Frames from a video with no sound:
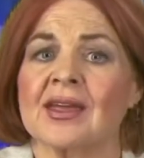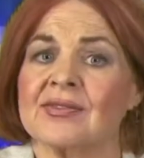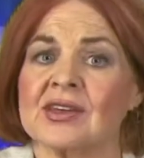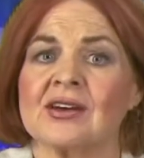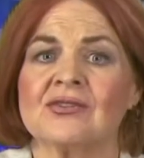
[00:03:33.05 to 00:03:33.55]

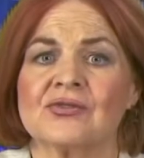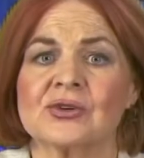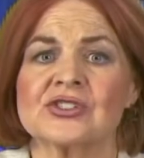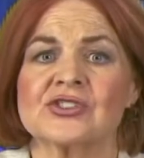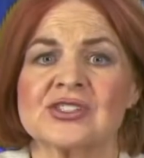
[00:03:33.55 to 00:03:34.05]
If you don't
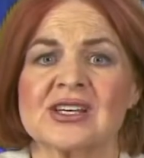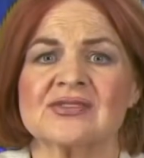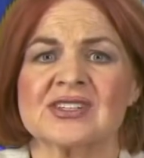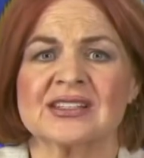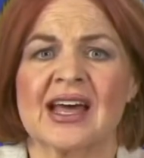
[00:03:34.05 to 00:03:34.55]
force
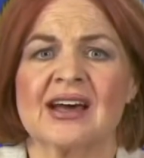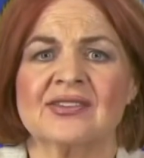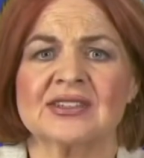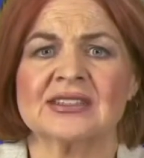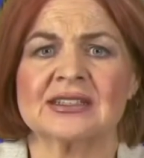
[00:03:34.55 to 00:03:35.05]
yourself to
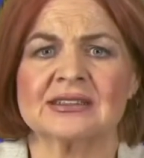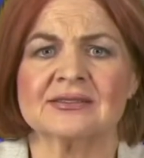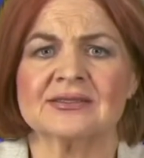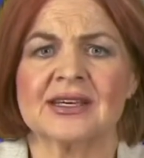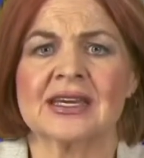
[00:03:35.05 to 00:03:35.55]
laugh a
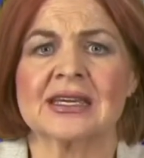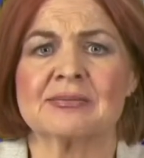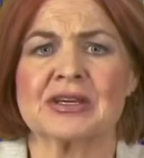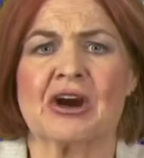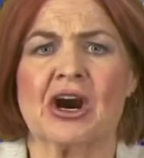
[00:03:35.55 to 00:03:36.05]
little, it can
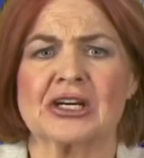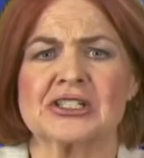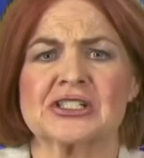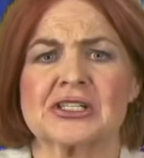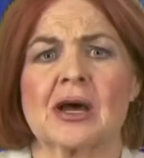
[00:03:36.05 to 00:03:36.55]
be hard
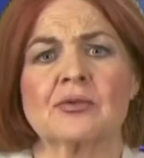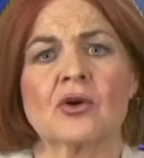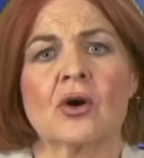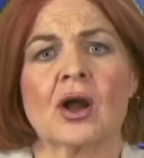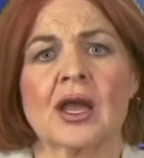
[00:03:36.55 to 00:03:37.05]
to stop
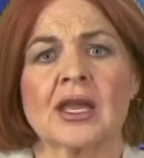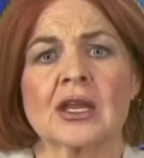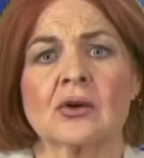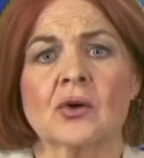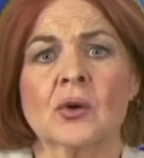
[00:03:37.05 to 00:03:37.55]

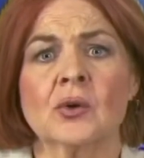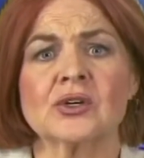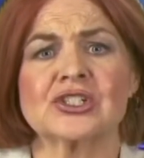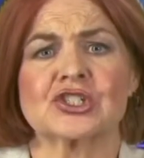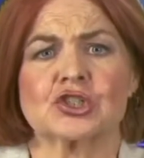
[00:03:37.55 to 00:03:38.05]
crying
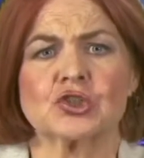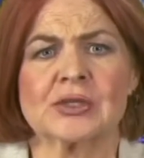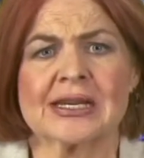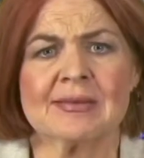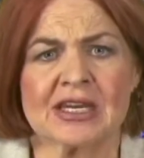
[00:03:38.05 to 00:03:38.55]
or
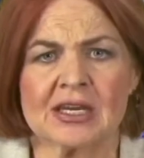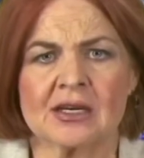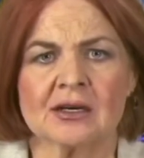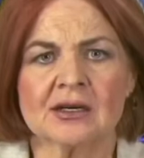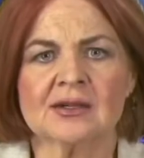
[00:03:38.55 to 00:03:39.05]

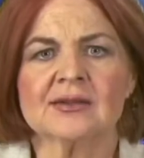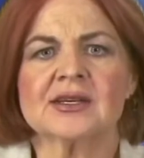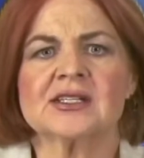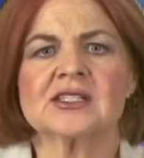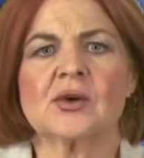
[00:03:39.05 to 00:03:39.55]
screaming.
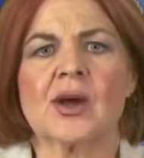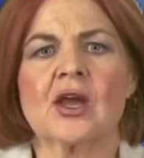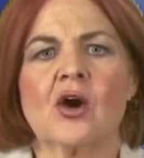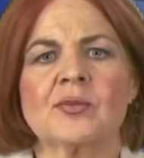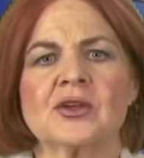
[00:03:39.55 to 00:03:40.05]
So I
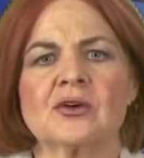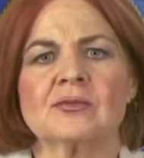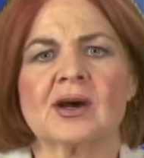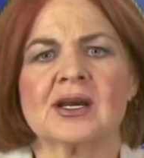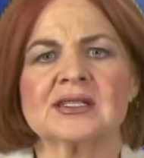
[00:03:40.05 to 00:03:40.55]
hope you
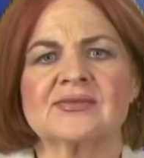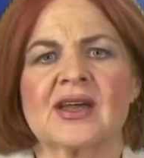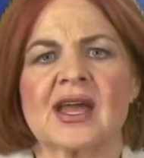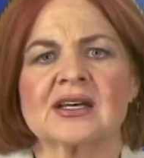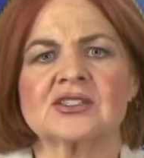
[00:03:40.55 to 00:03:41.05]
don't mind if
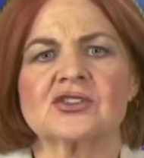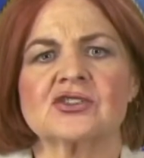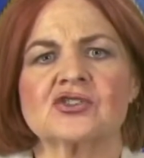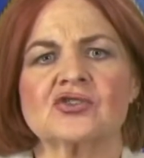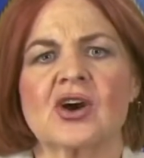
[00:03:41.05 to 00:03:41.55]
I ask you
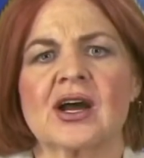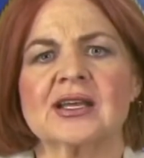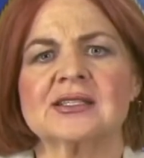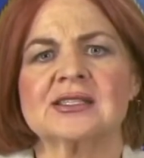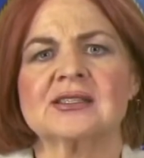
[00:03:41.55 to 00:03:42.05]
to try
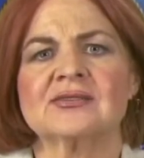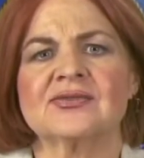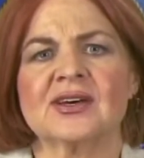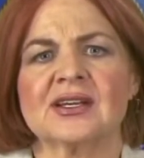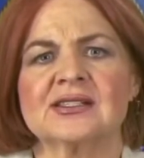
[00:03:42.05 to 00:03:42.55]
and see the
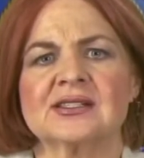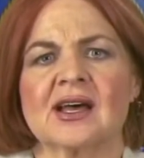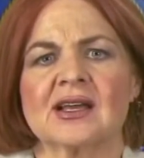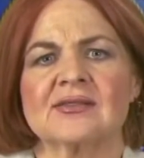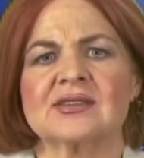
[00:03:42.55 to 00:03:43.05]
funny
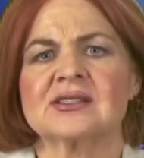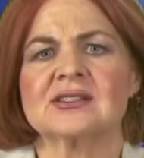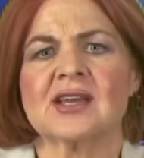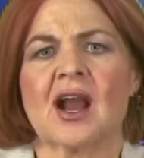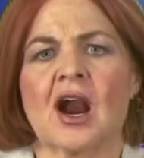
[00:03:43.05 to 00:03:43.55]
side of this
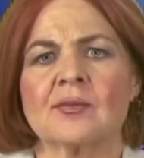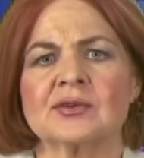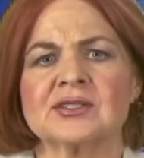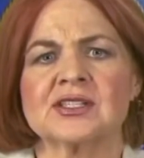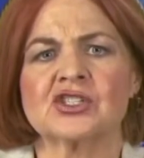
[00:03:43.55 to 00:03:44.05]

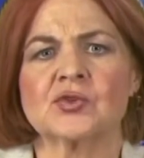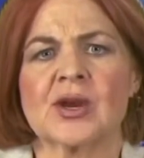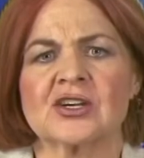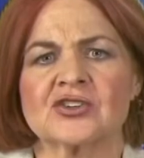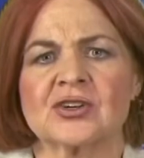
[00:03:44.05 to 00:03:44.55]
terrible
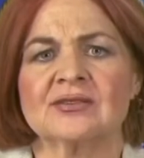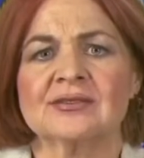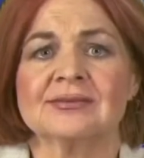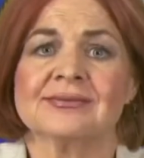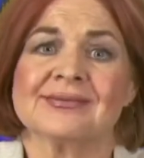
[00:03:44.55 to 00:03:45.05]
situation
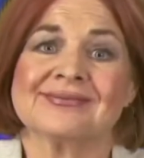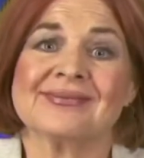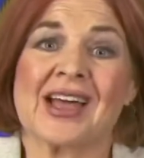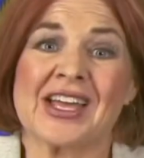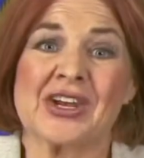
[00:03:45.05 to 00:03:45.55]

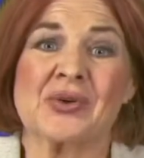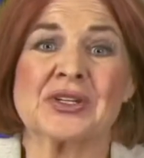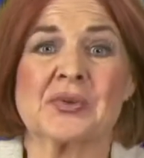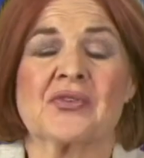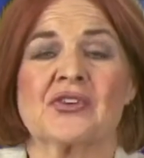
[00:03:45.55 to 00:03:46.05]
I can
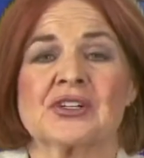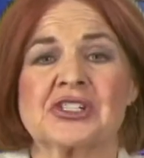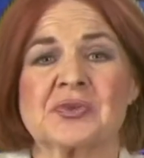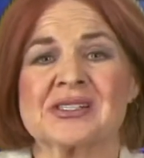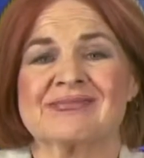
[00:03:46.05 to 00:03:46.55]
only refer
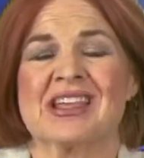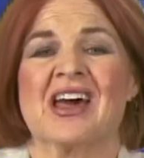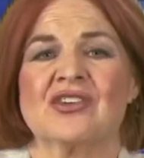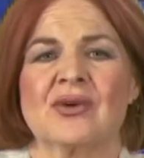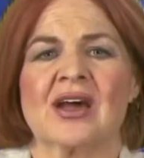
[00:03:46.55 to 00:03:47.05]
to as the
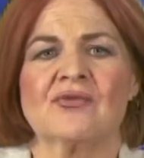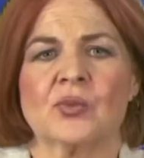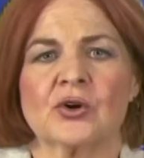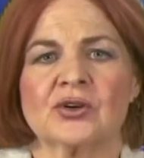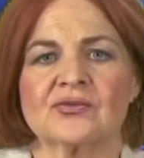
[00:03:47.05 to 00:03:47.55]
other F
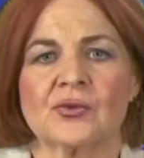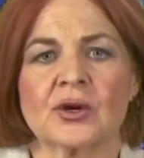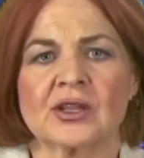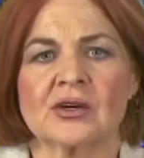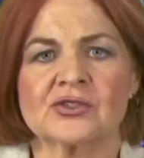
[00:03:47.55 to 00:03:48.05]
word,
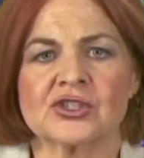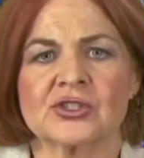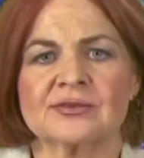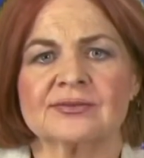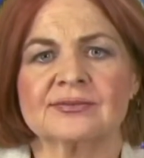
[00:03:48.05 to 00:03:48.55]

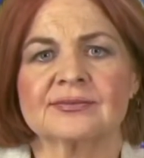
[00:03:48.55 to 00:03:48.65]
foreclosure.